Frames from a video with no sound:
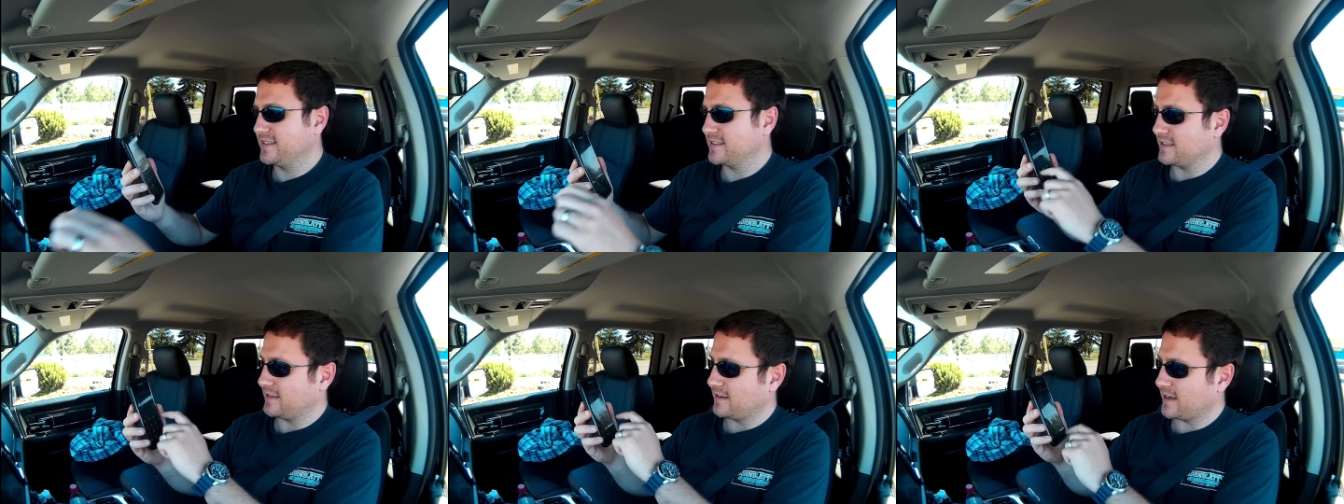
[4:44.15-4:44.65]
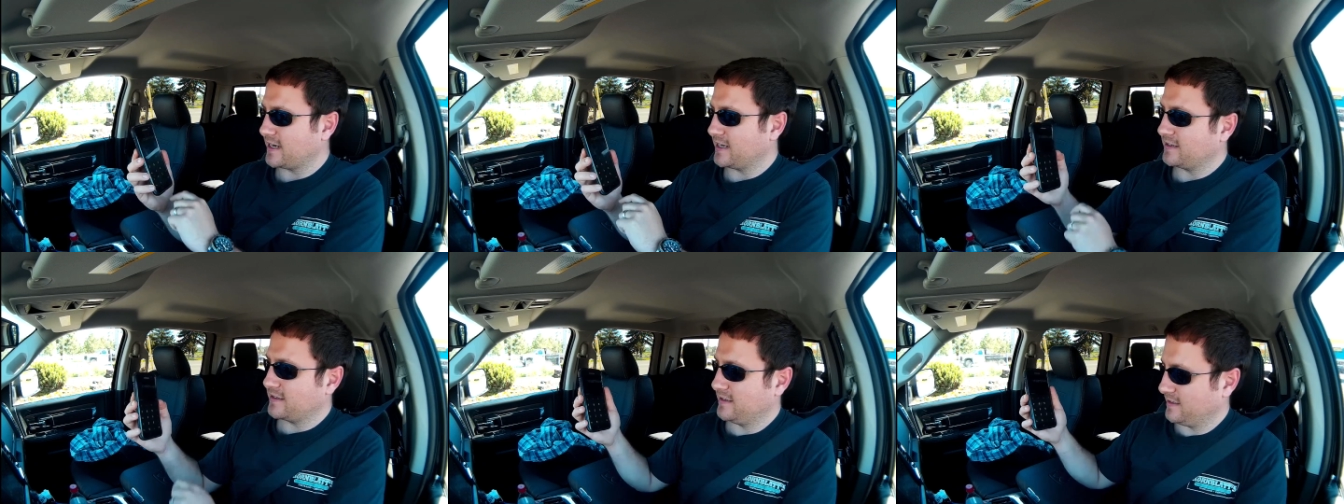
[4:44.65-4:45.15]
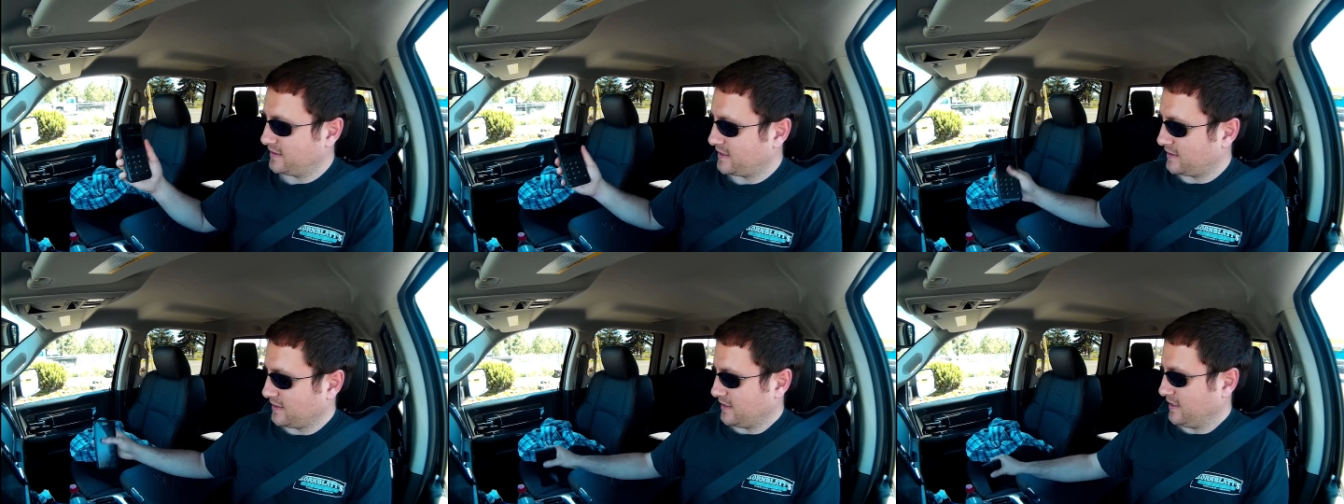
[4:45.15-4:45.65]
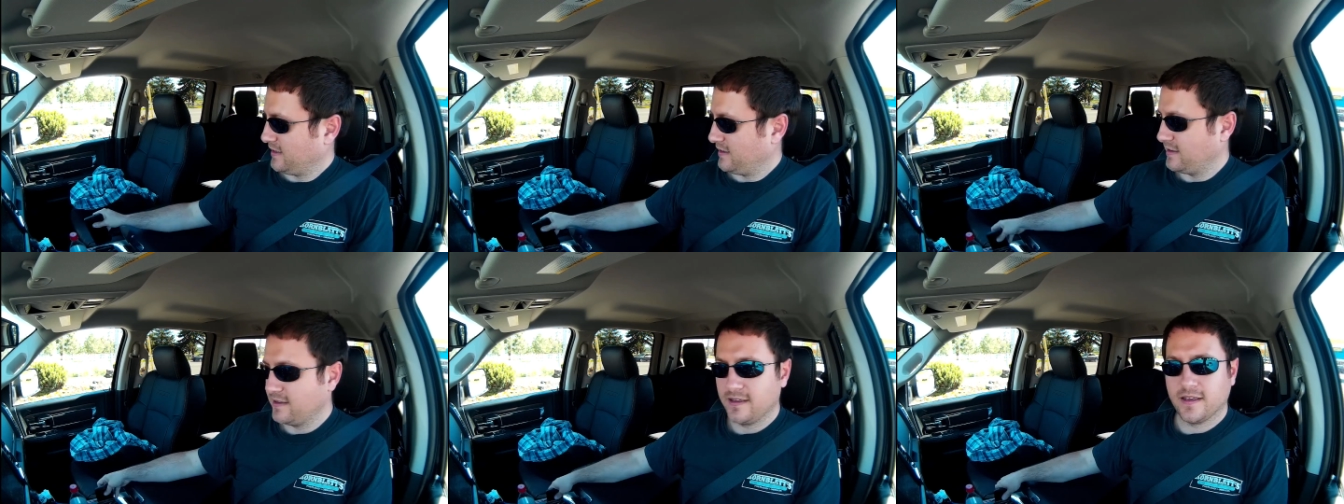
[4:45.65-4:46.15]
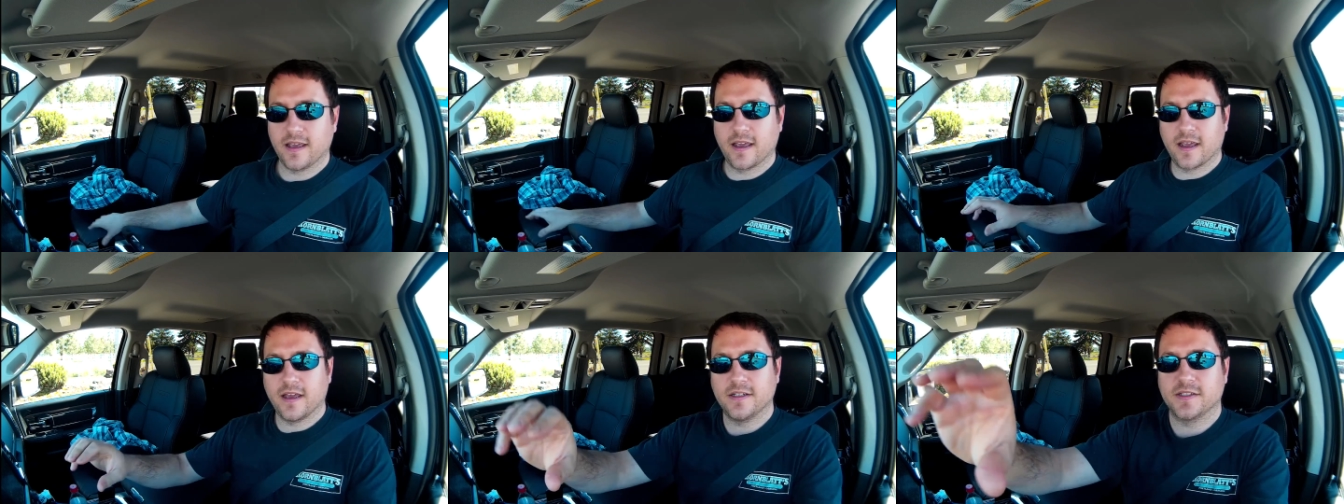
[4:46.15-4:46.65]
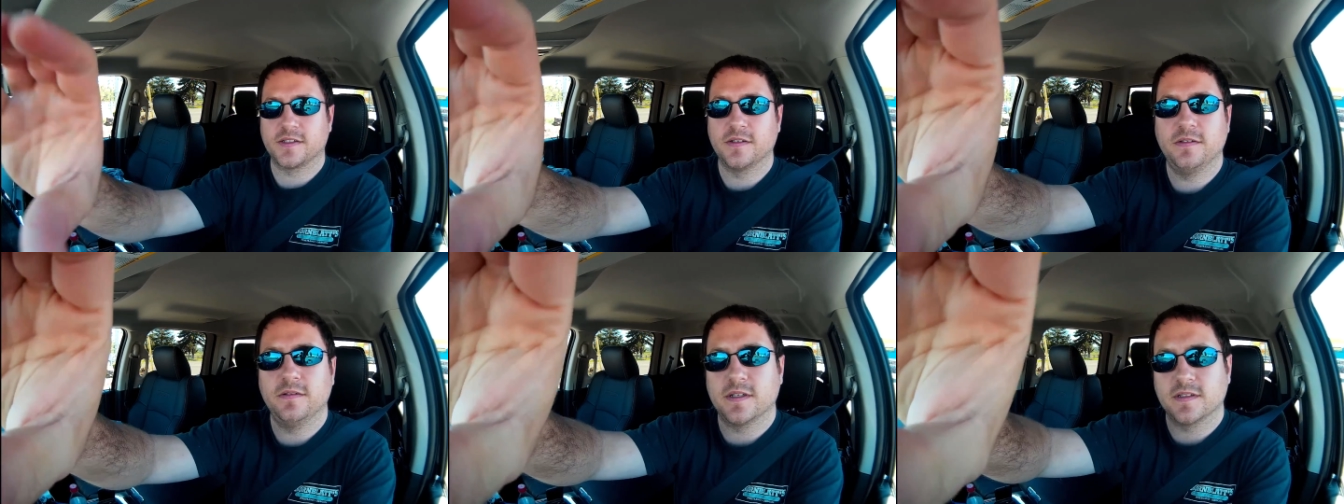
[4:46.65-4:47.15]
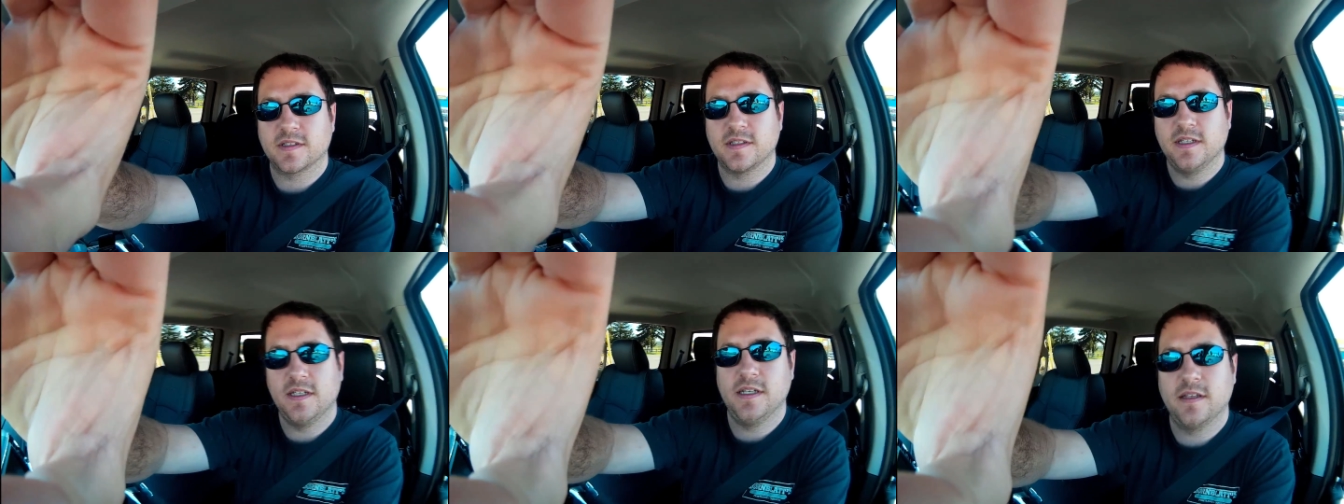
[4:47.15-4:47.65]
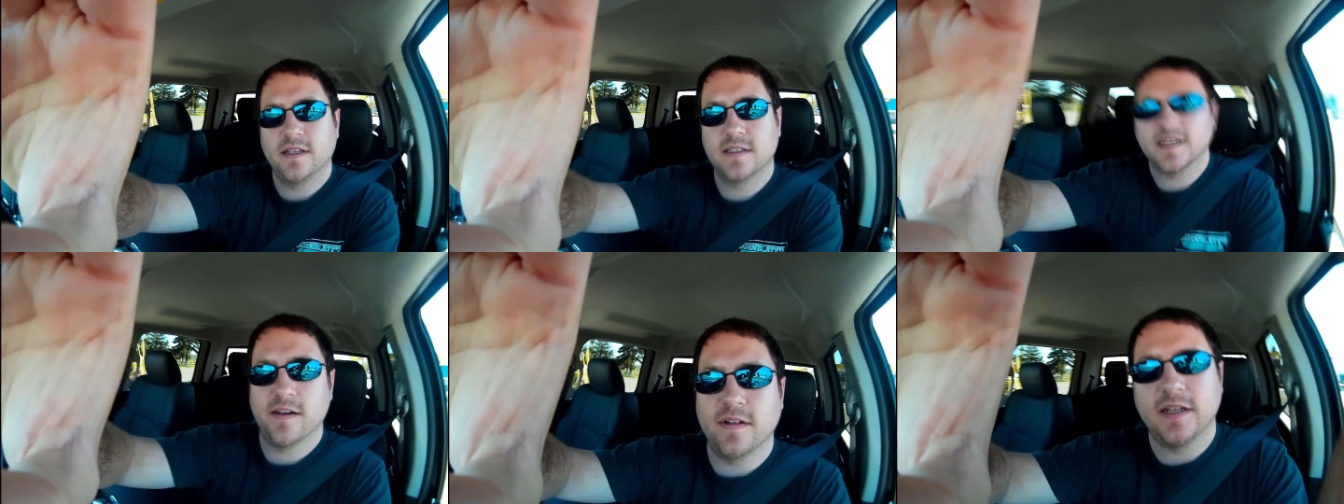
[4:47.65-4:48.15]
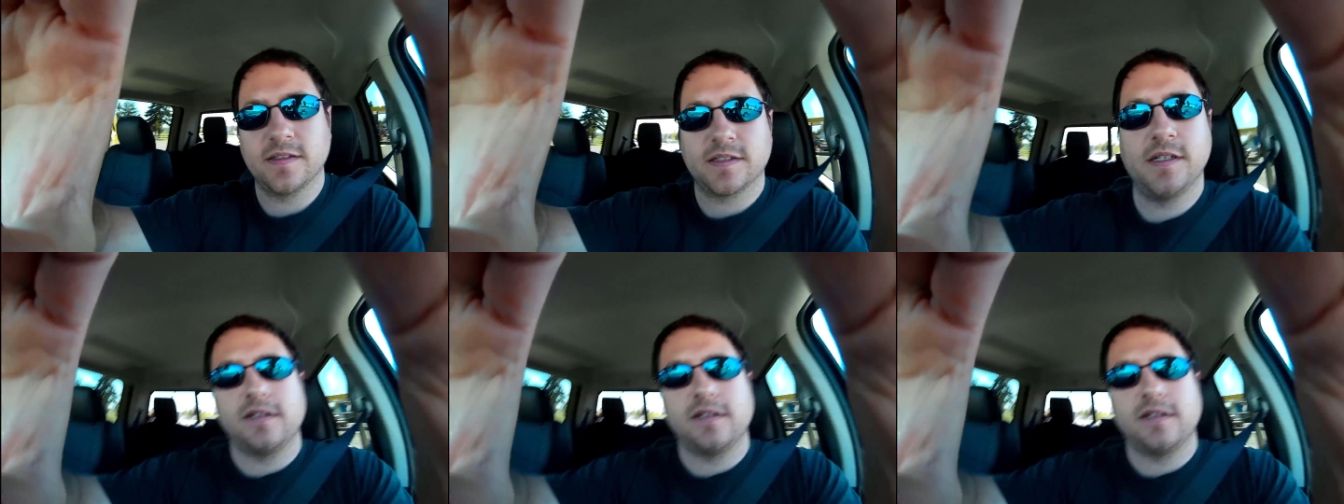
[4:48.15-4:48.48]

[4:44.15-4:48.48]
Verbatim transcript: It's alright. And just so you can see this evidence, so you